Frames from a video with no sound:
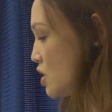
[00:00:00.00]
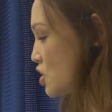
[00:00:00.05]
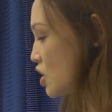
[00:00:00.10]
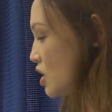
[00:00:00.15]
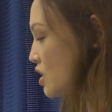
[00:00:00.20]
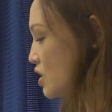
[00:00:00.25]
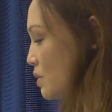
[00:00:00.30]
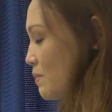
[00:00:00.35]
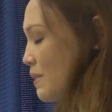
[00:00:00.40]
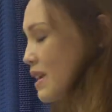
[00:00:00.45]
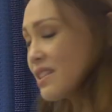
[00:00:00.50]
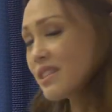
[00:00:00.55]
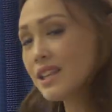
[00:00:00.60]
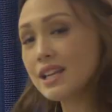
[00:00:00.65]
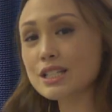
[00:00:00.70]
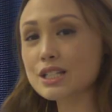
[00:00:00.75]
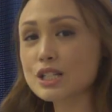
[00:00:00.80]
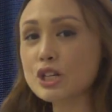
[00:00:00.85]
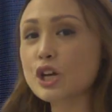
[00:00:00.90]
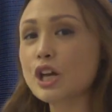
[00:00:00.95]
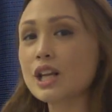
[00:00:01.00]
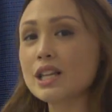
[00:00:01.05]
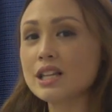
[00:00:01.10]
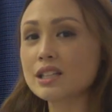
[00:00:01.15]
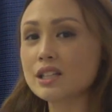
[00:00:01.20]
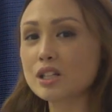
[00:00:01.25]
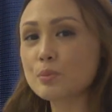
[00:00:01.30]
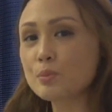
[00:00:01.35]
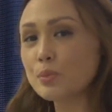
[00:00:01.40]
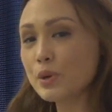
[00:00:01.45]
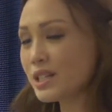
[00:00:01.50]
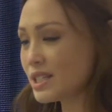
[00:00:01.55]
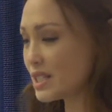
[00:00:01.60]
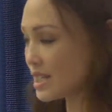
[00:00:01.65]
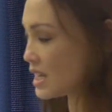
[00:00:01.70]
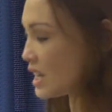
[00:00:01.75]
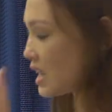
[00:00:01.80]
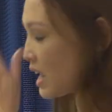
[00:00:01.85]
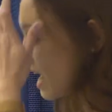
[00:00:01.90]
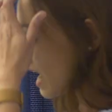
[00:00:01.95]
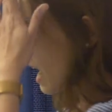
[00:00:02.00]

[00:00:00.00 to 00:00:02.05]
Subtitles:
just to make things look a little pretty.